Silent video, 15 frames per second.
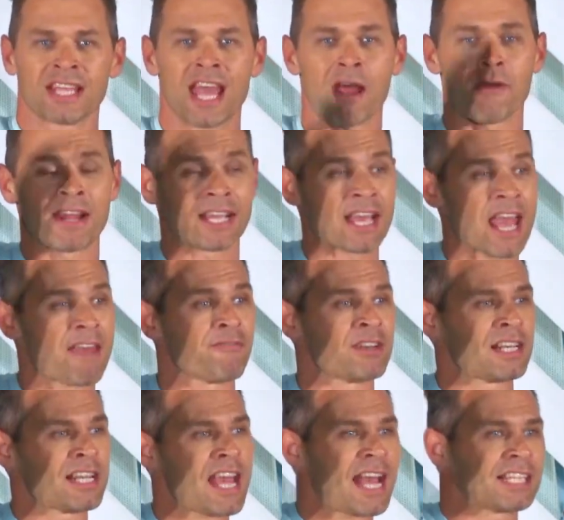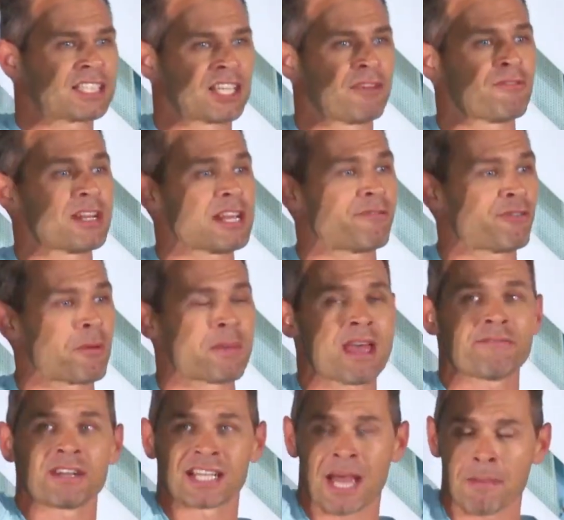carrying heavenly activity from
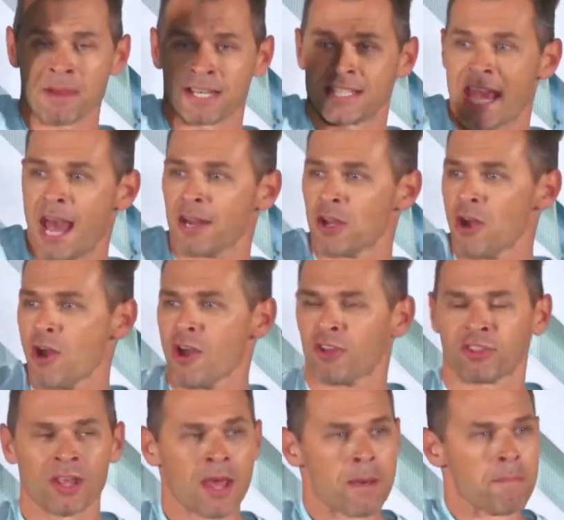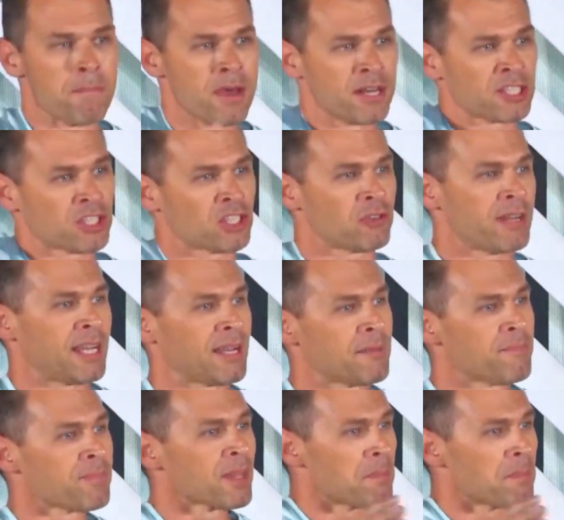heaven coming down to earth, ministering,